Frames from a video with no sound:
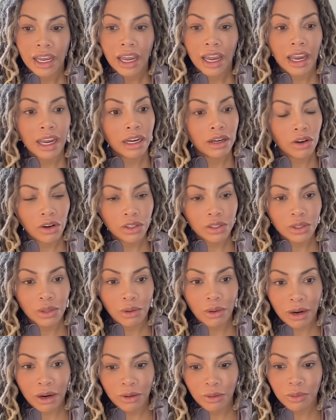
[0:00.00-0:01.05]
And also
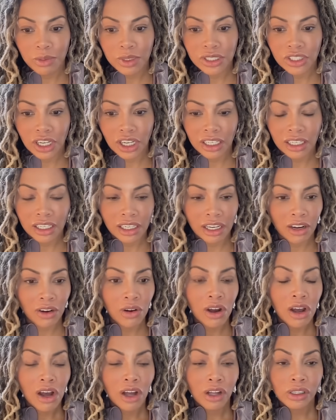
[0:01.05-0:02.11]
I will be checking out
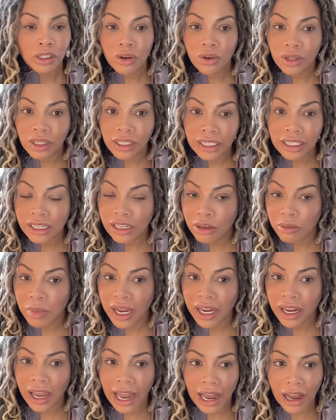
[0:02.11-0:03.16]
locally near
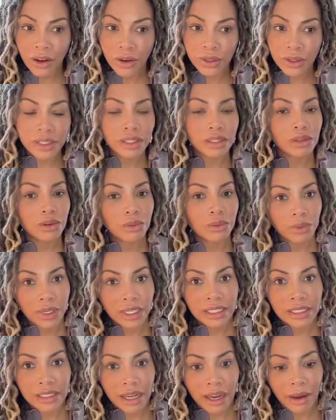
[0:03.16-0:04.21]
my house what
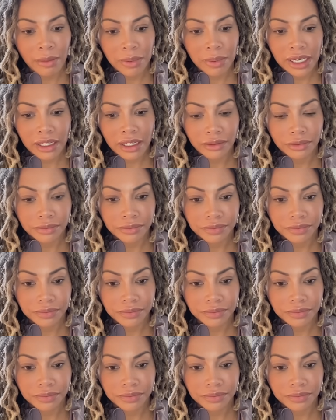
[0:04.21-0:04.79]
is happening.